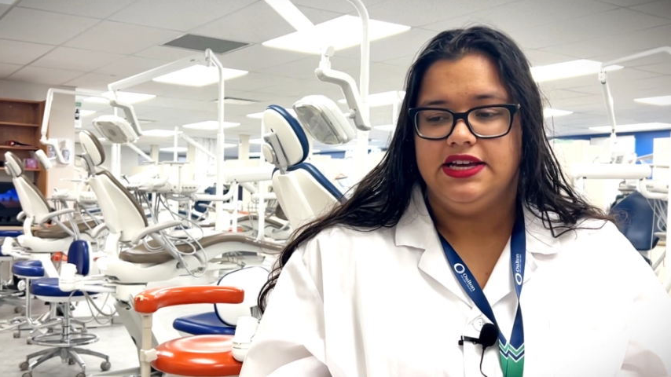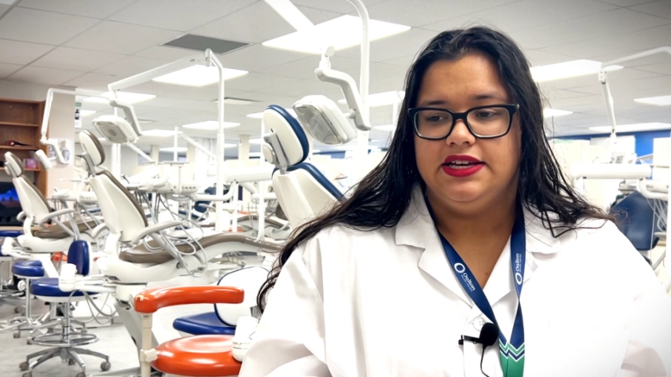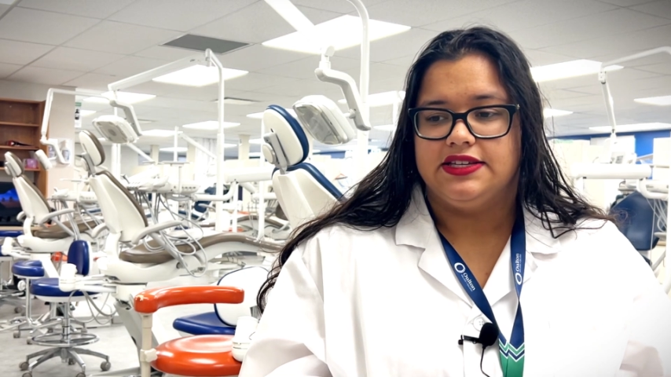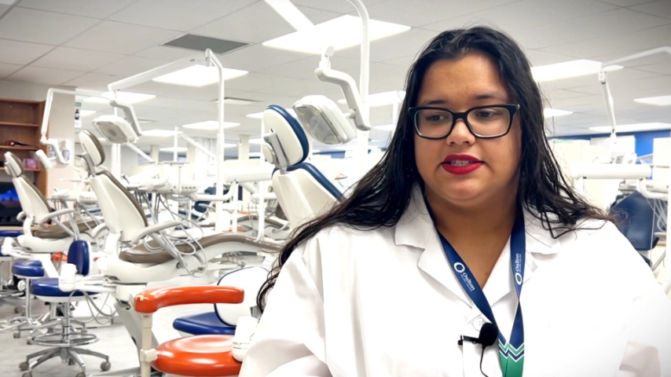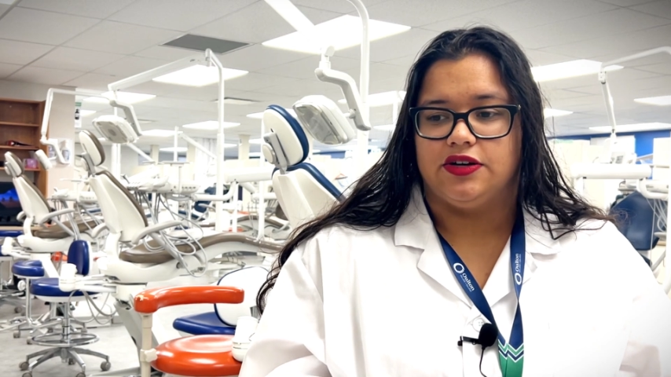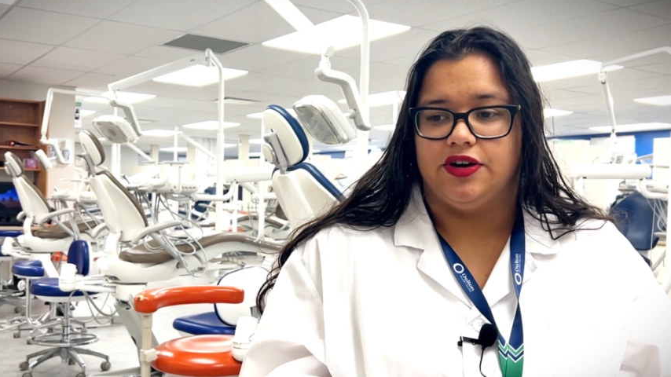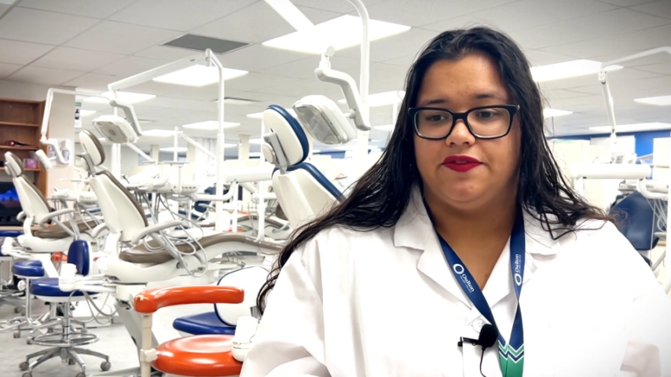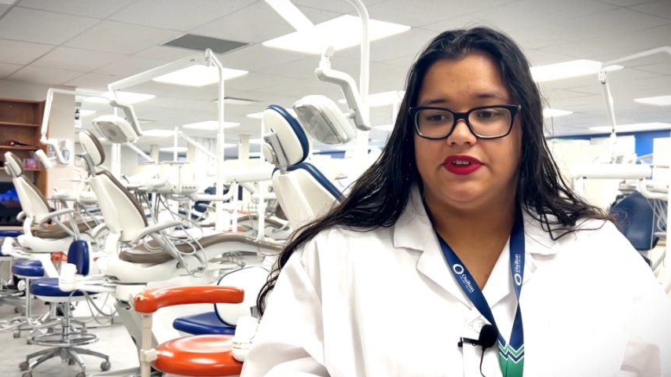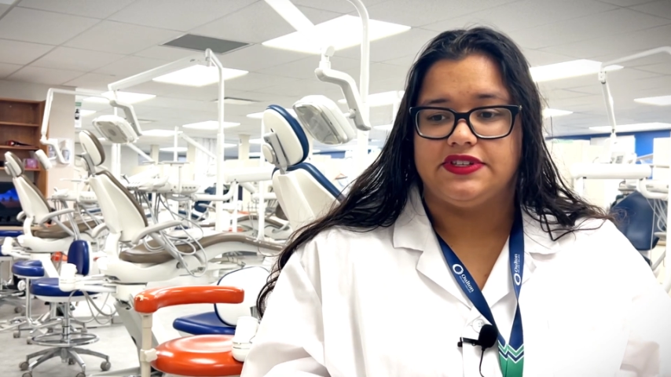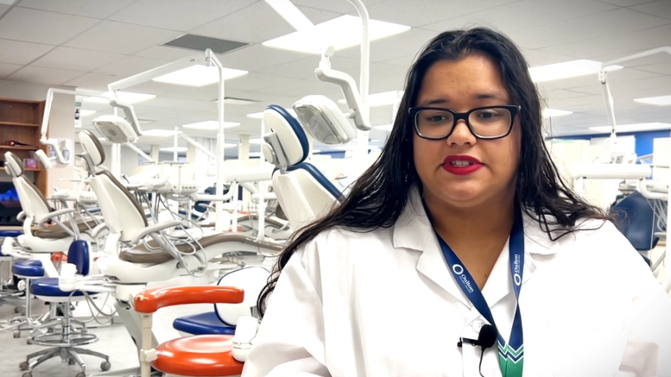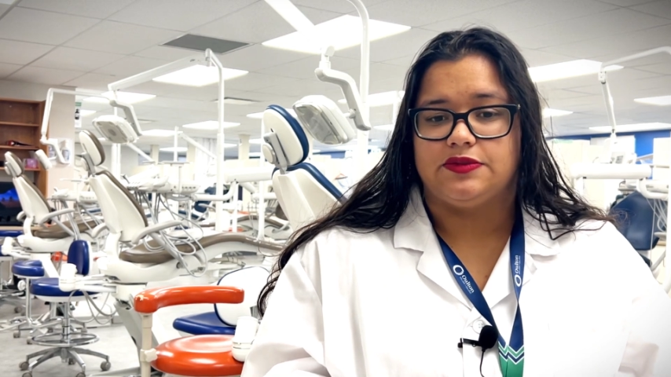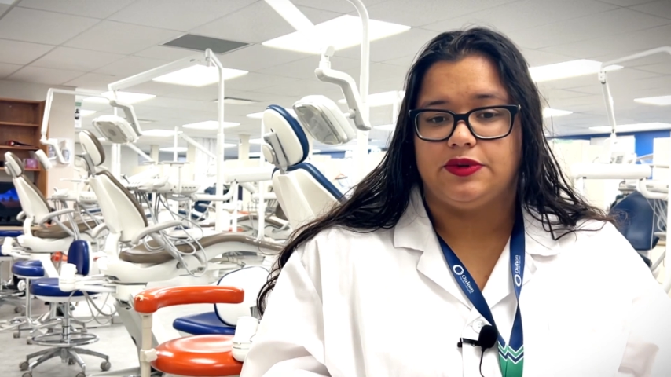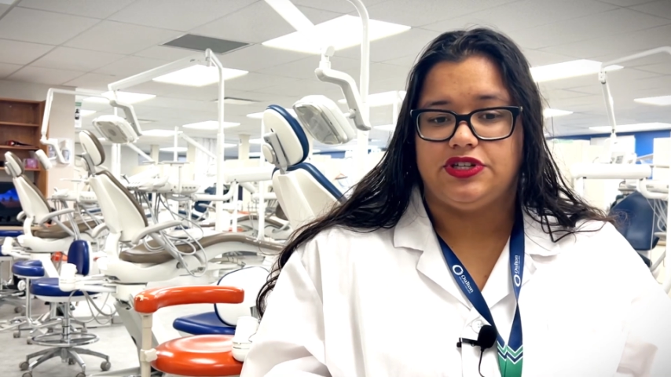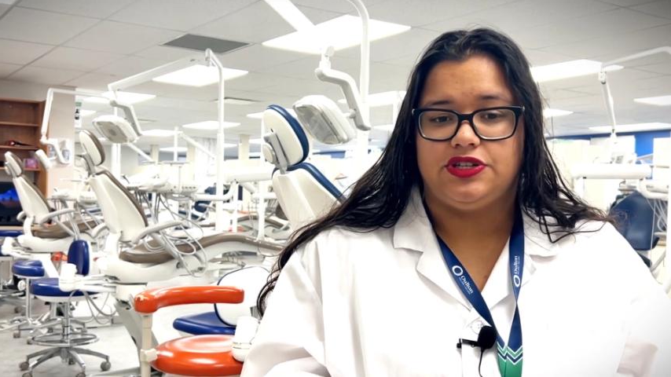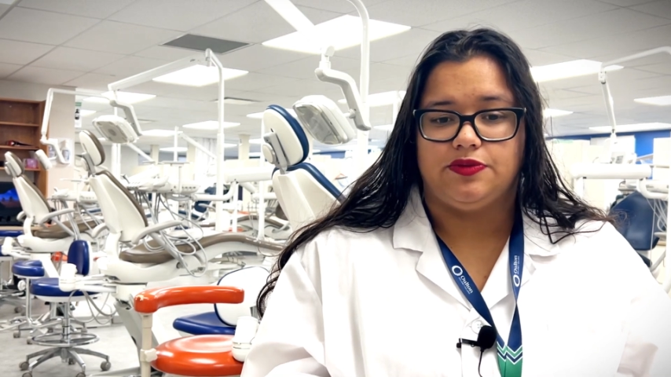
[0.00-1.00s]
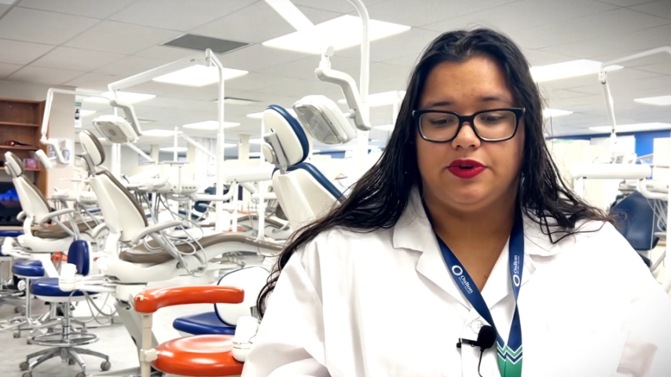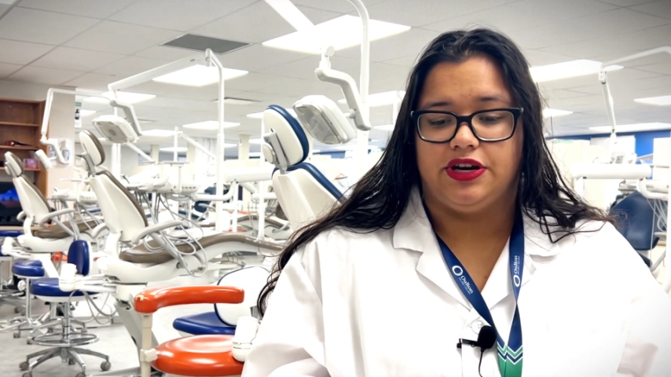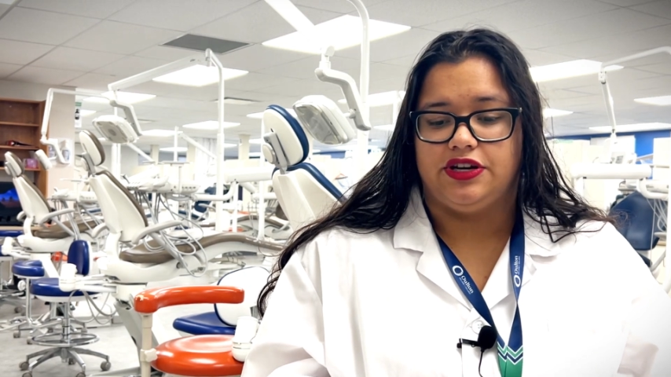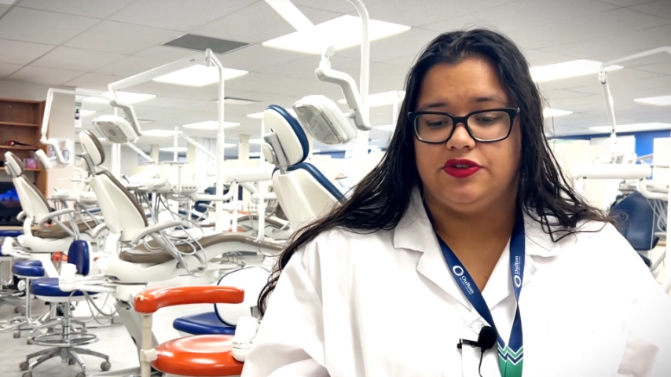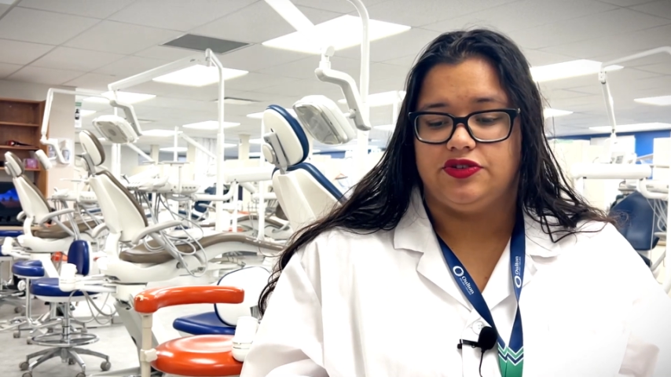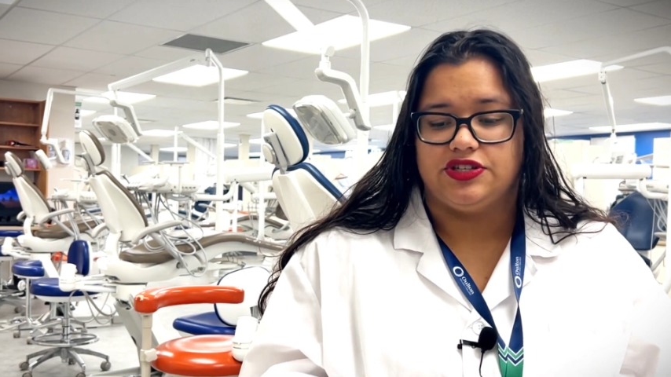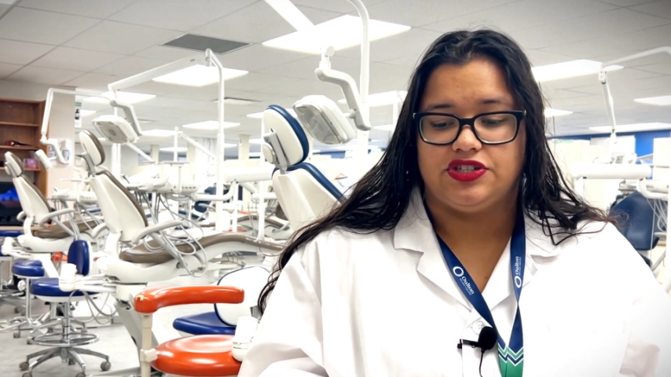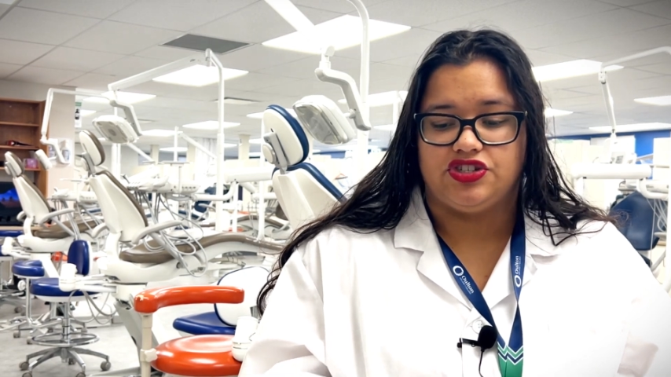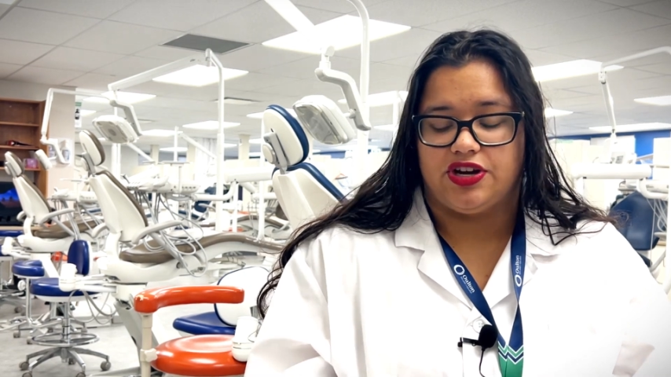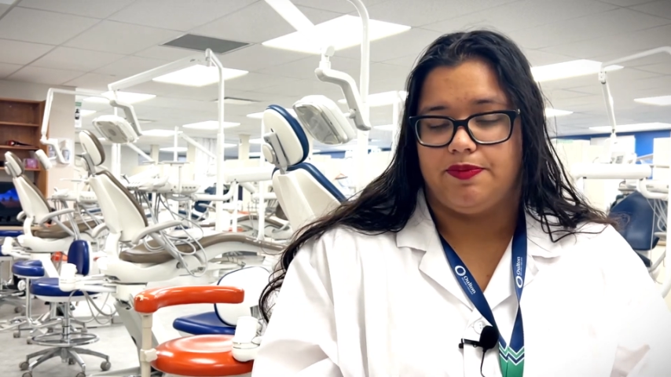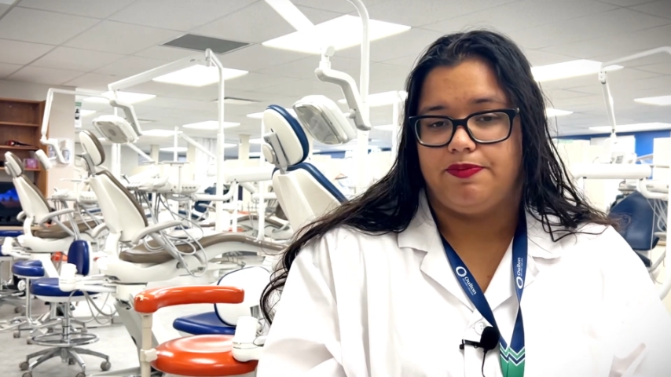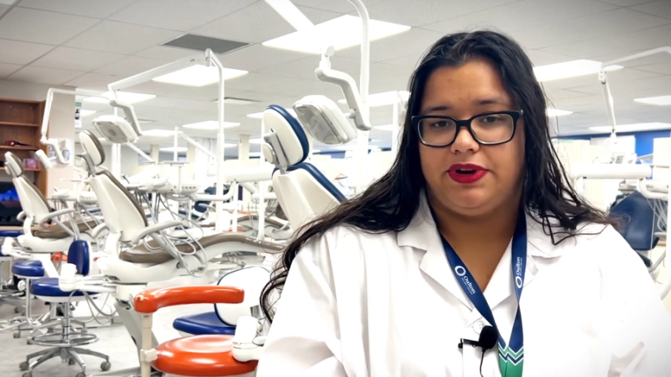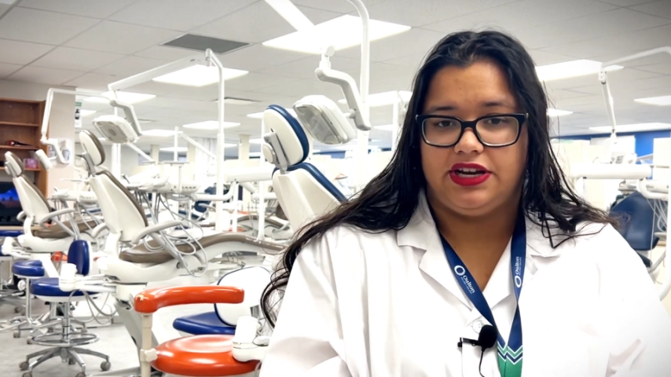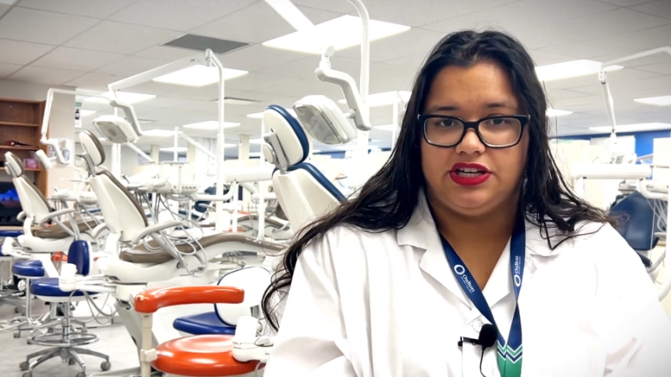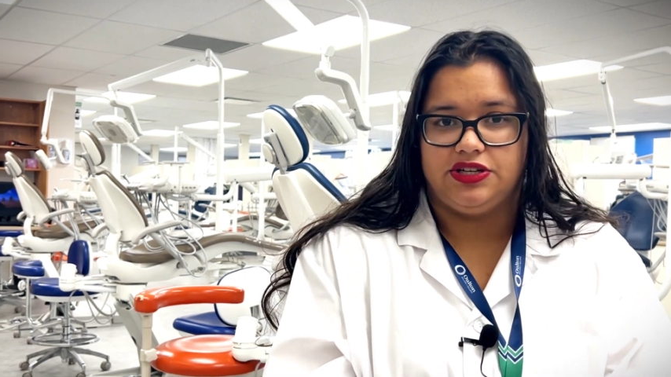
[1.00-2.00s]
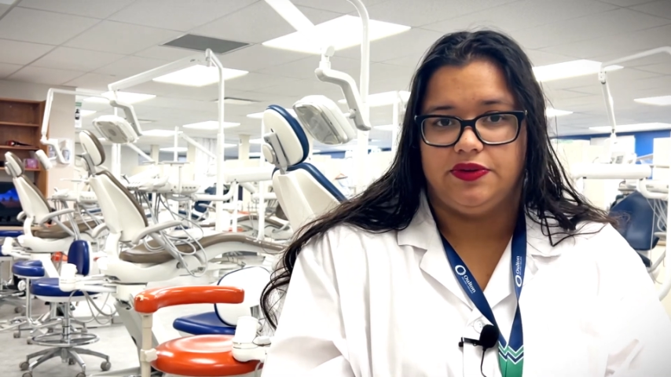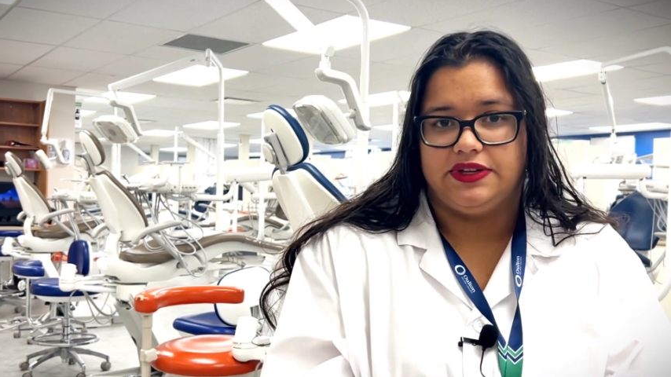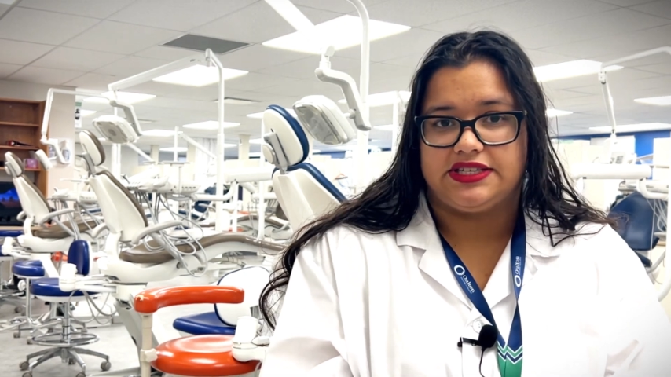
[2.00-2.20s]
So if this is what you want to do, just jump in and do it.